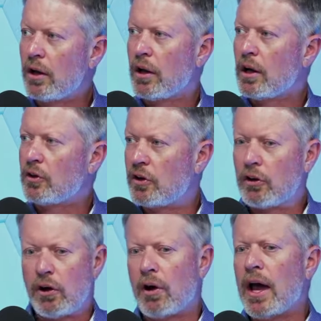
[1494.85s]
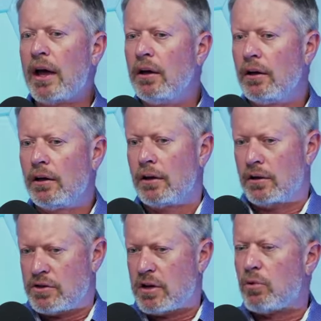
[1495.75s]
because they'll go, hey,
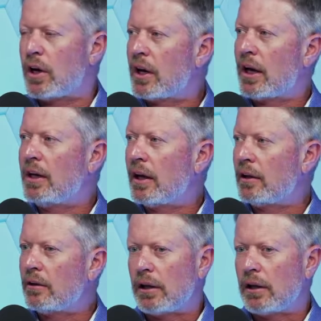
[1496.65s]
Jim, what can I get?